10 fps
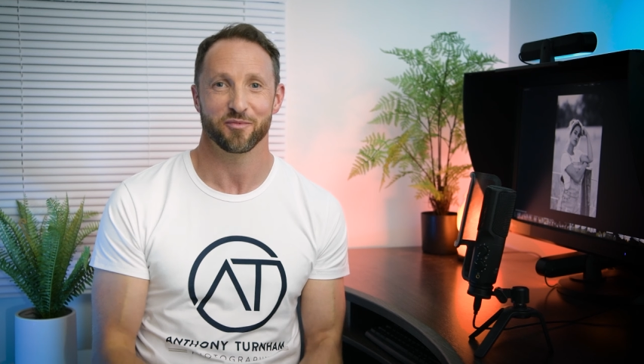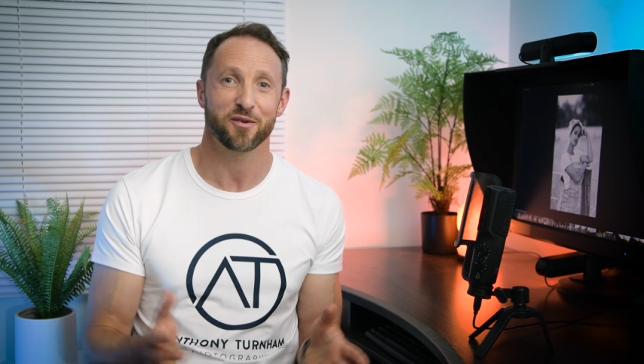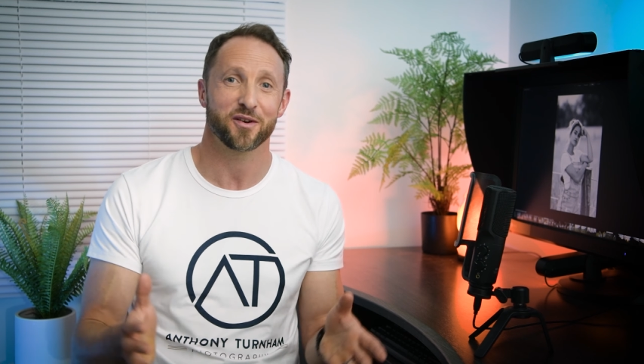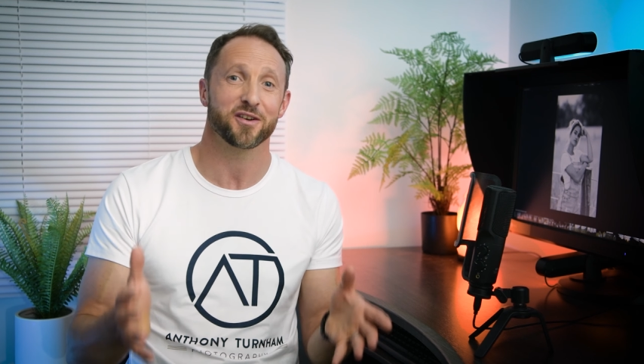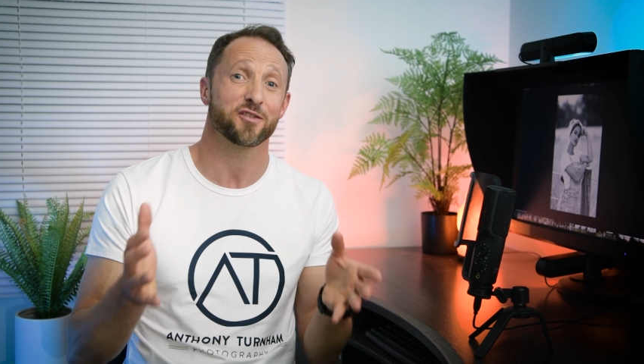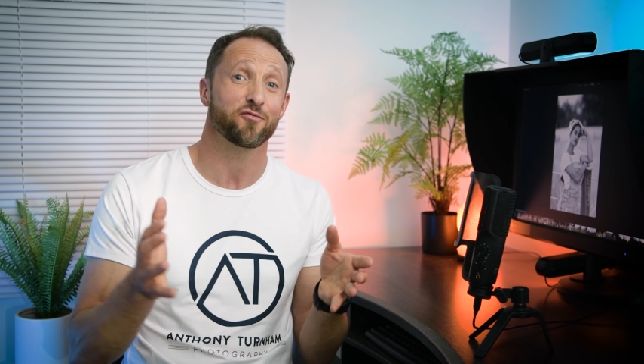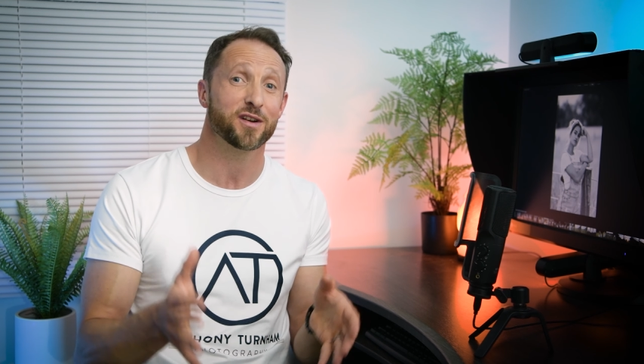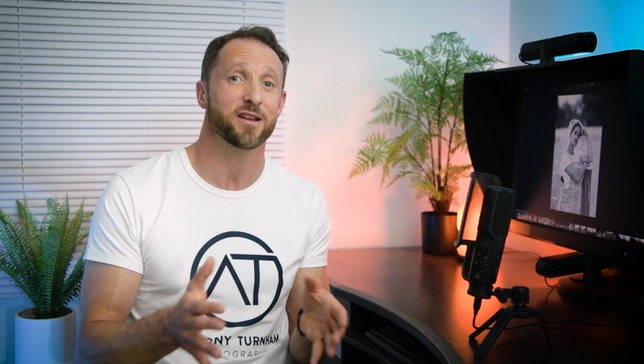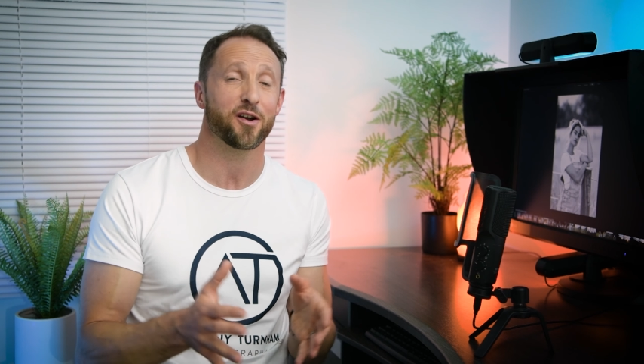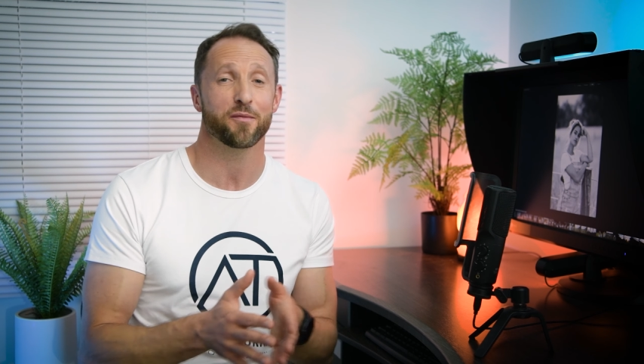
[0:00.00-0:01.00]
Well guys, I
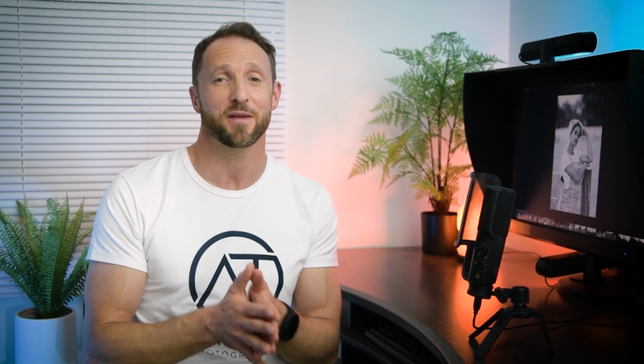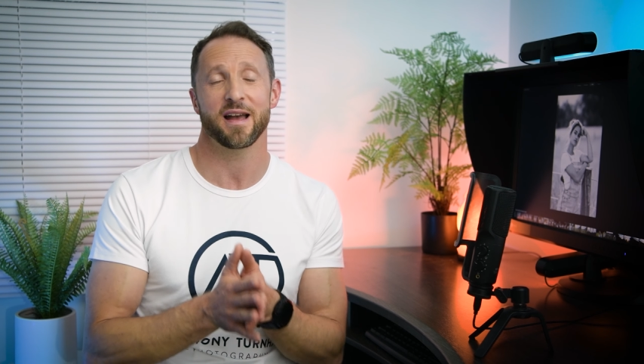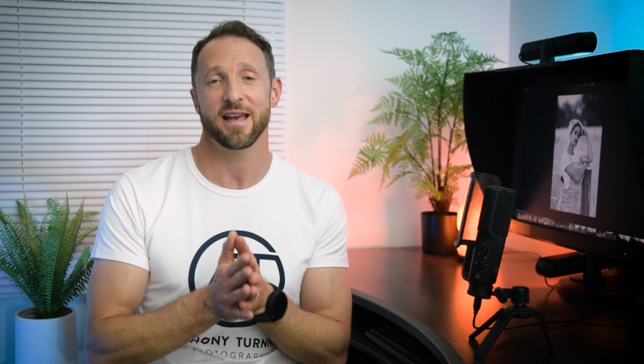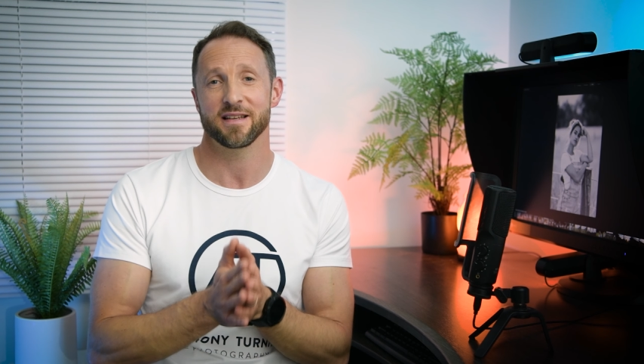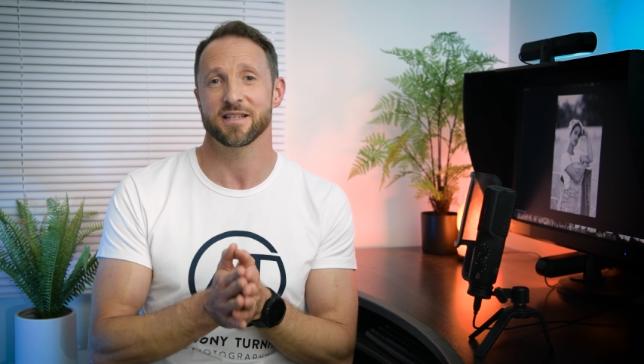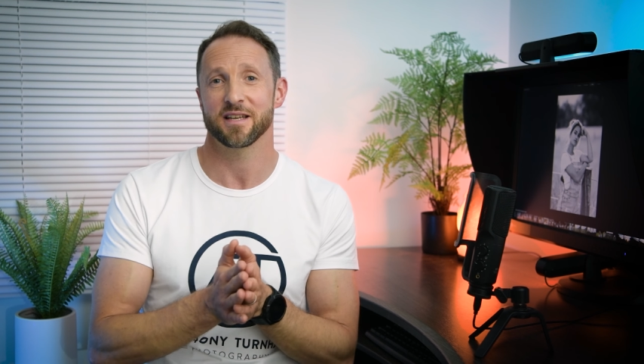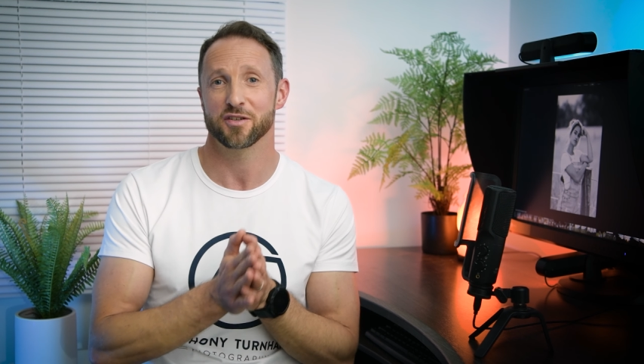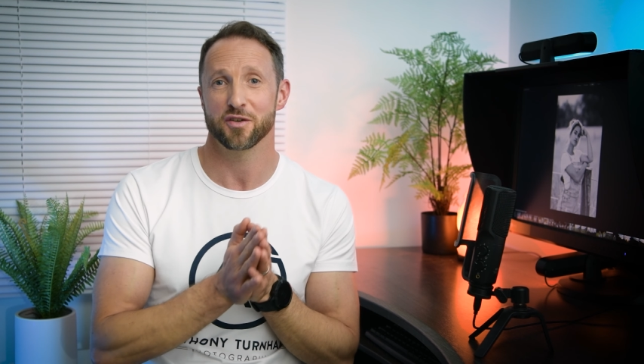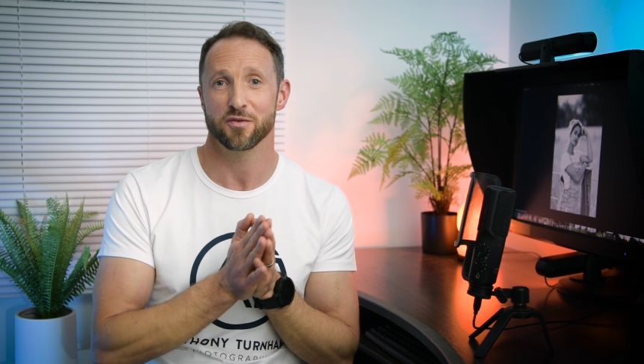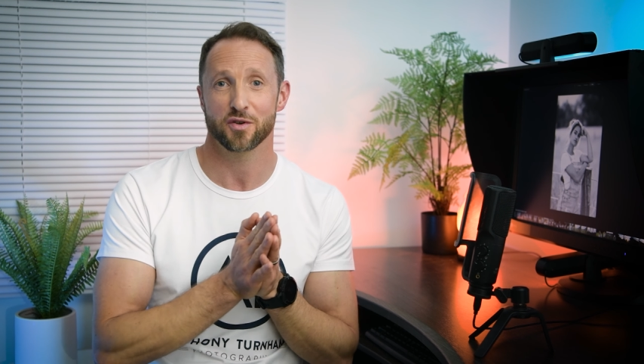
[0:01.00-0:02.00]
really hope that
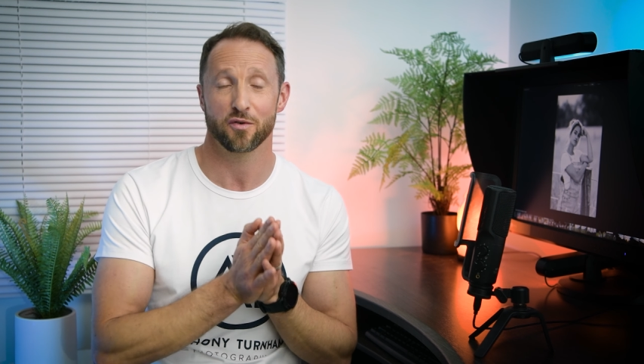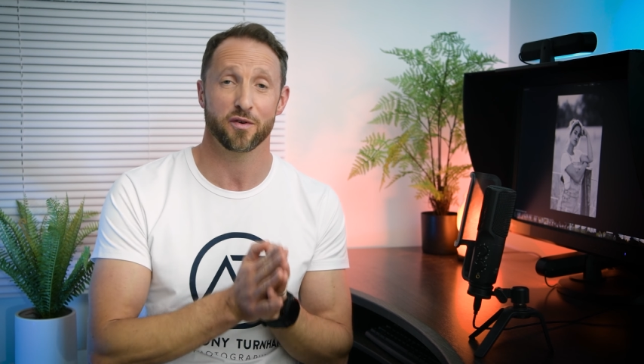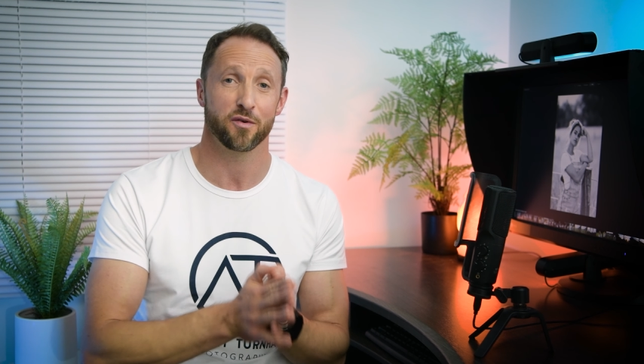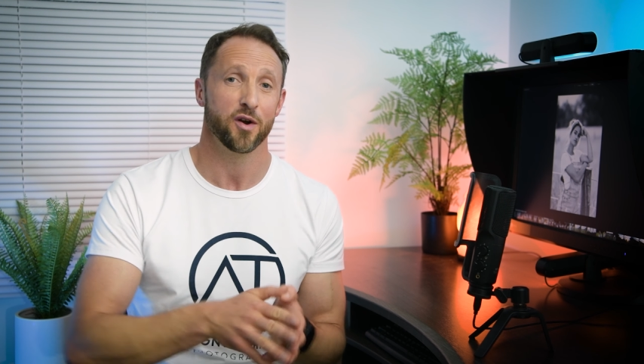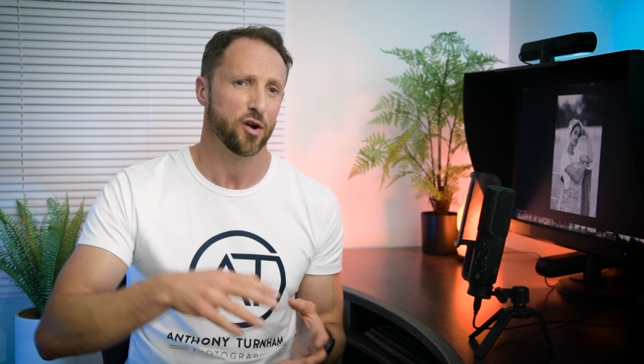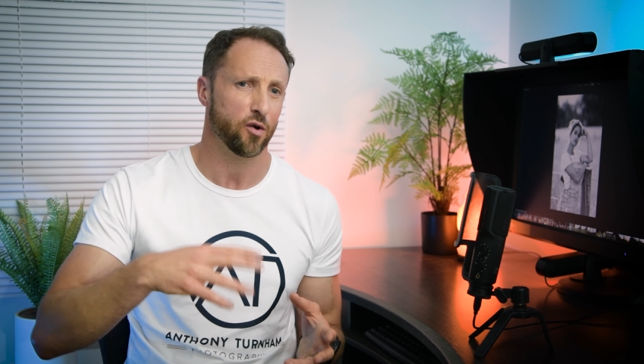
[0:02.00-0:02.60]
editing tutorial